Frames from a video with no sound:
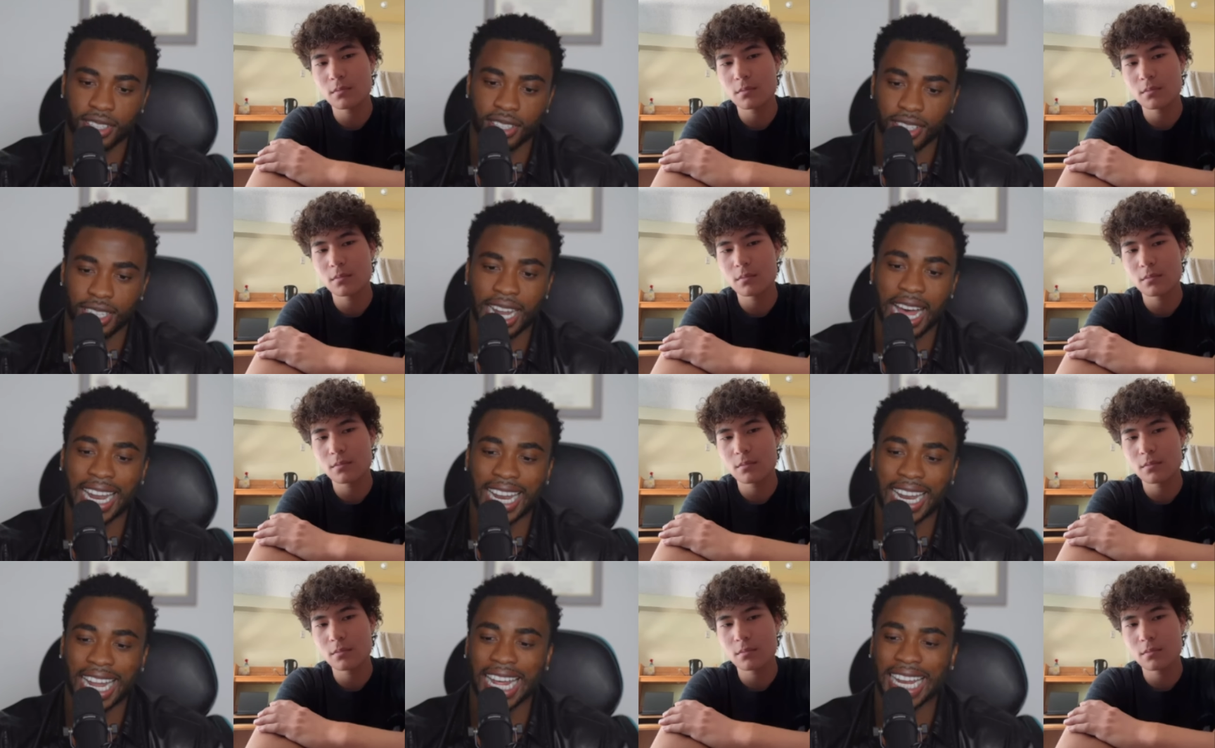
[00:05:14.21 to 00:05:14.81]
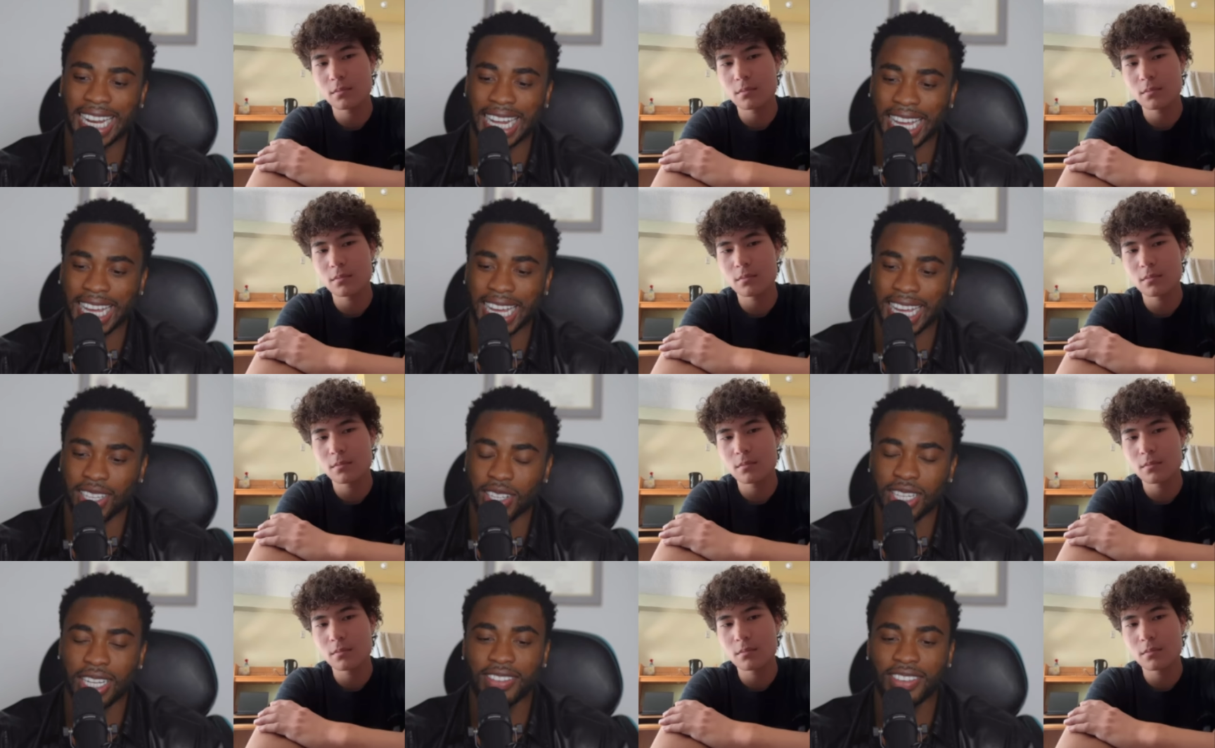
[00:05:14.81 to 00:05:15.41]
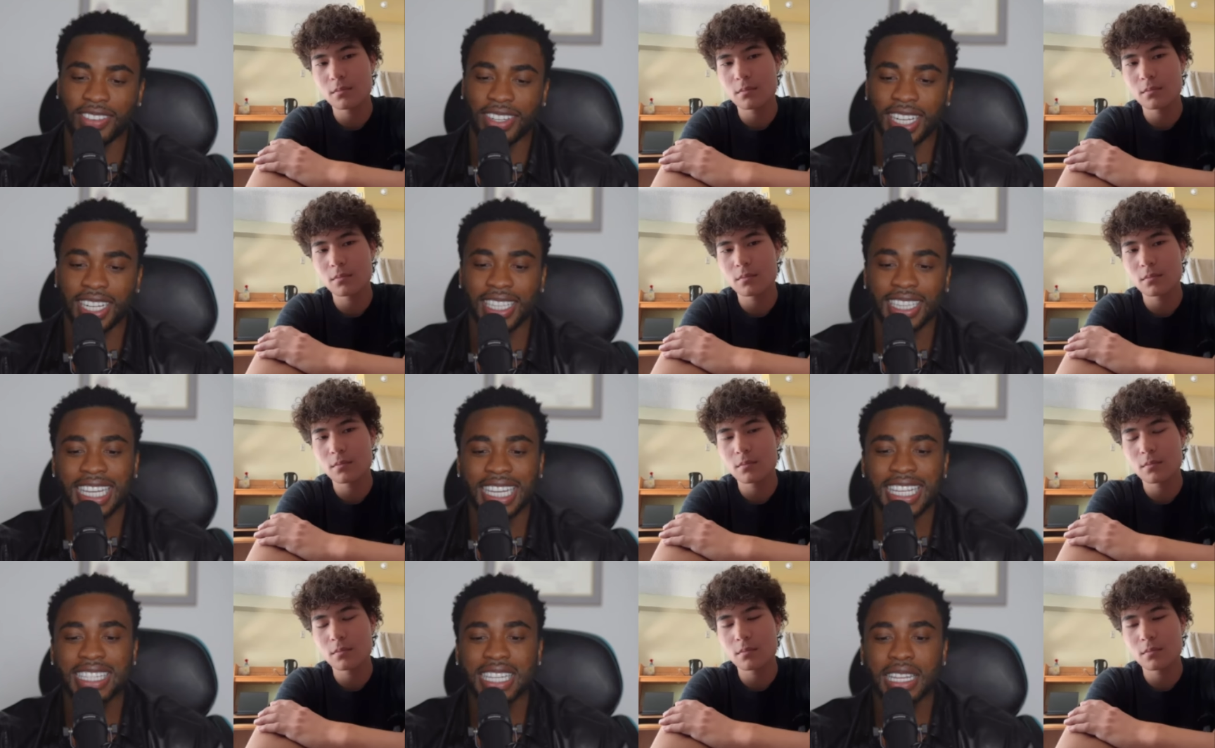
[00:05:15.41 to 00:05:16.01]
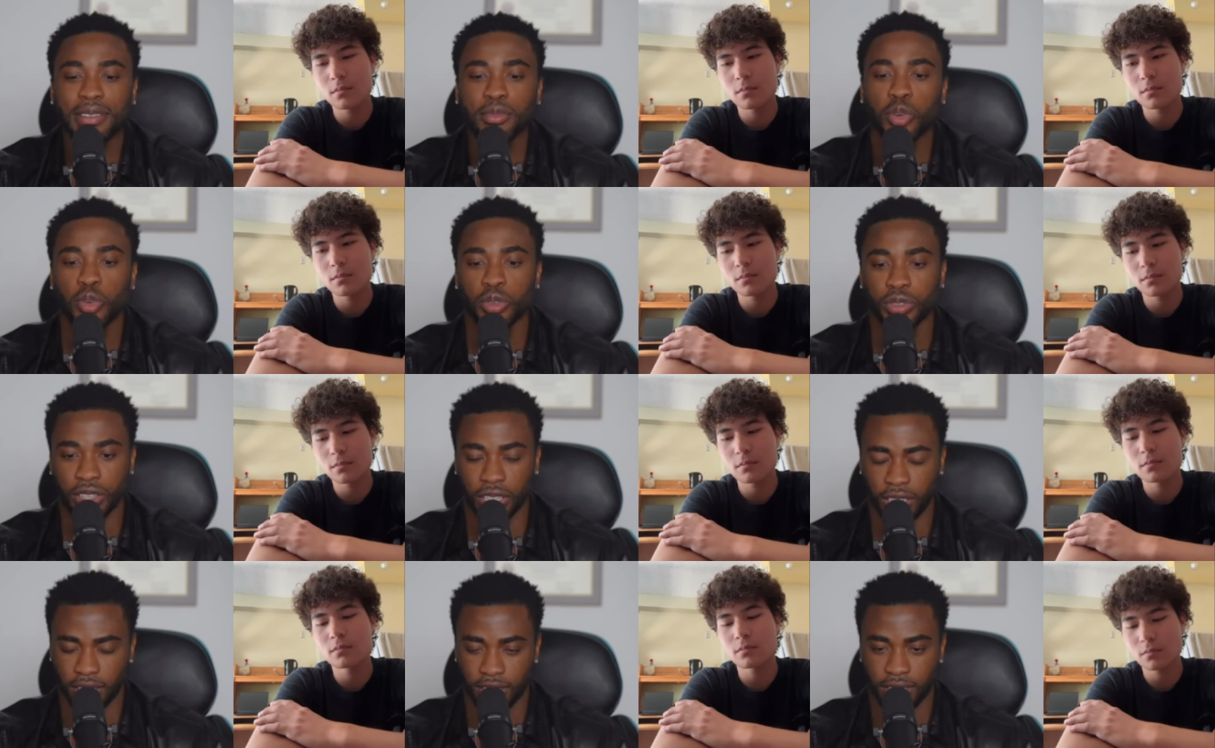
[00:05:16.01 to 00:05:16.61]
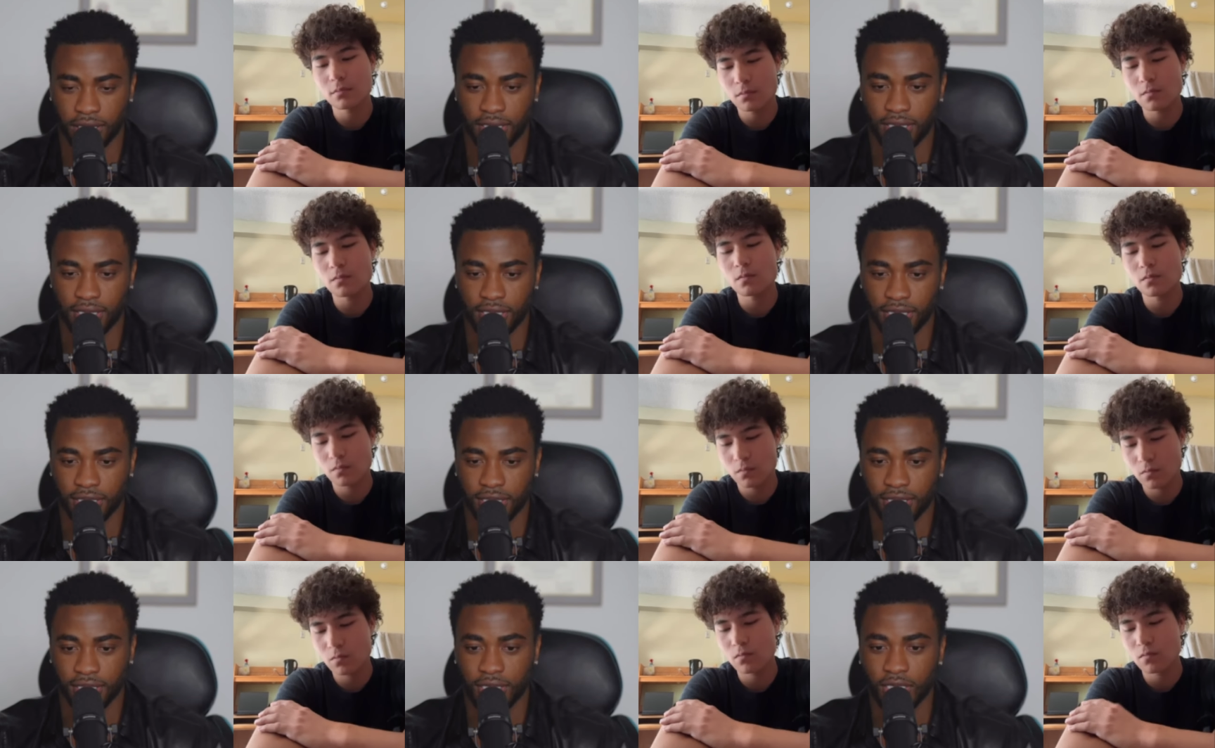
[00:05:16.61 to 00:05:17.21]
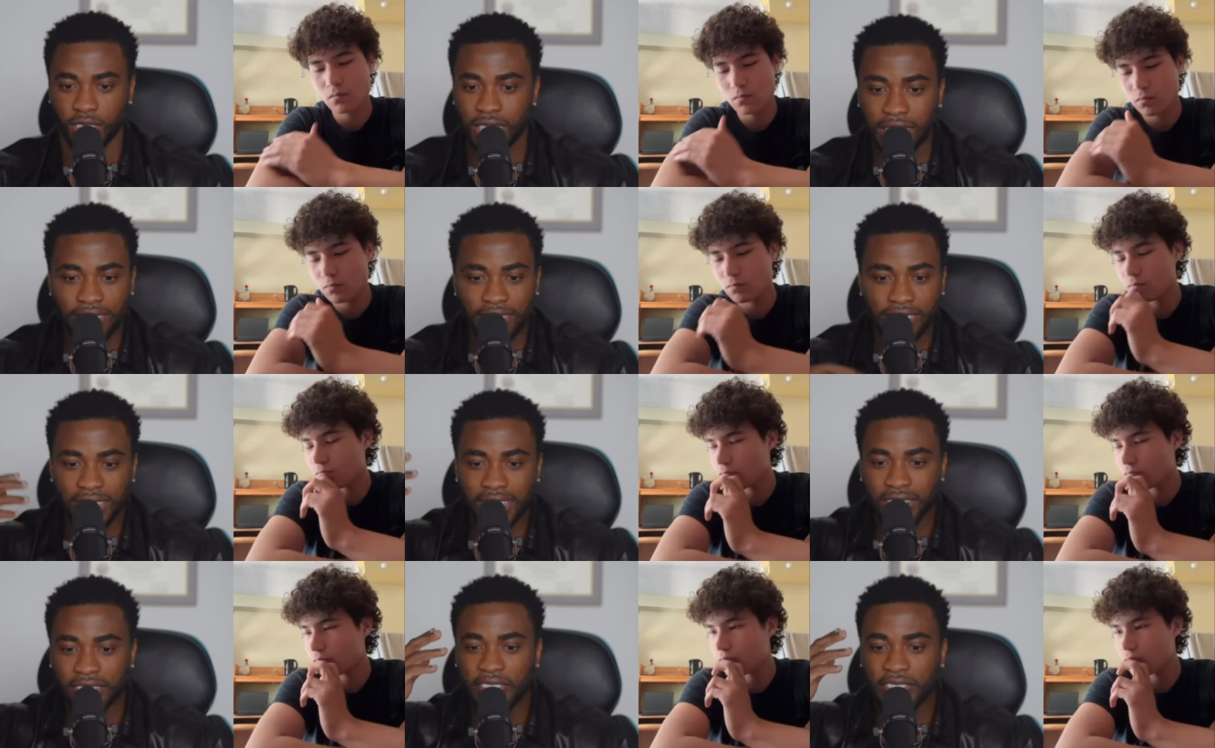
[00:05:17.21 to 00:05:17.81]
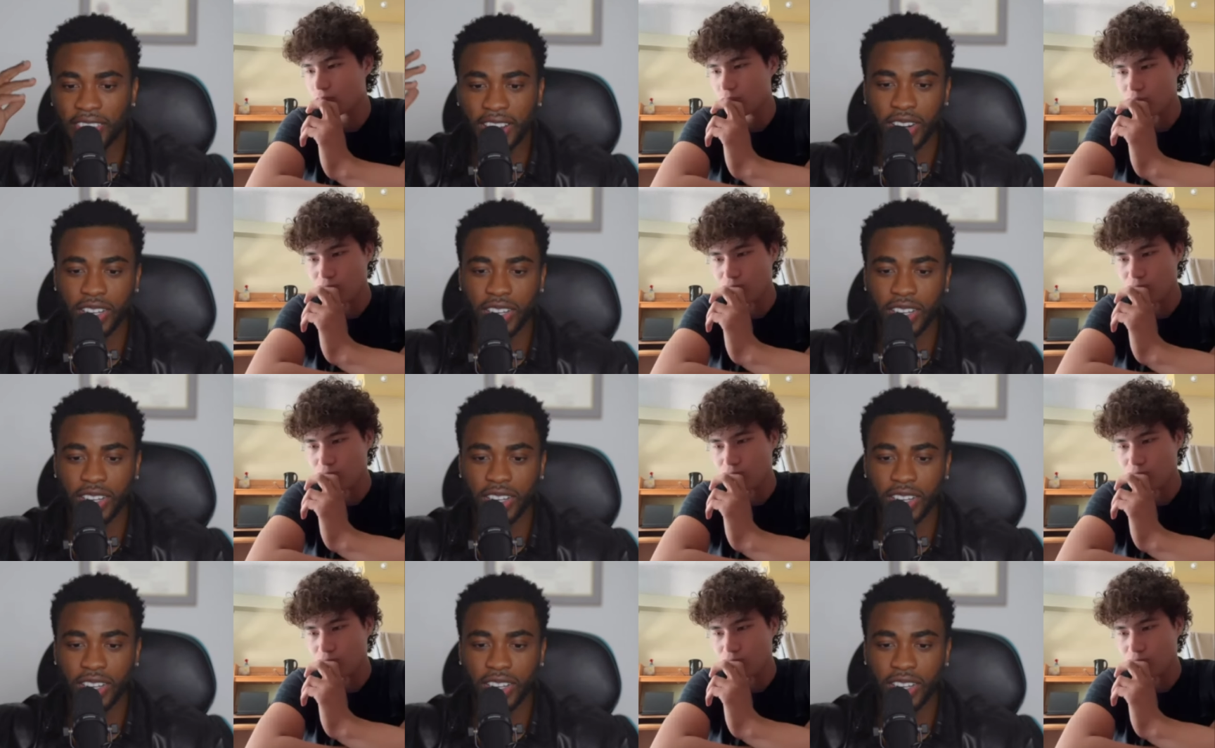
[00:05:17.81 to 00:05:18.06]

Speaker 1: La La Land. You're living in a Disney movie. You're living in a fairy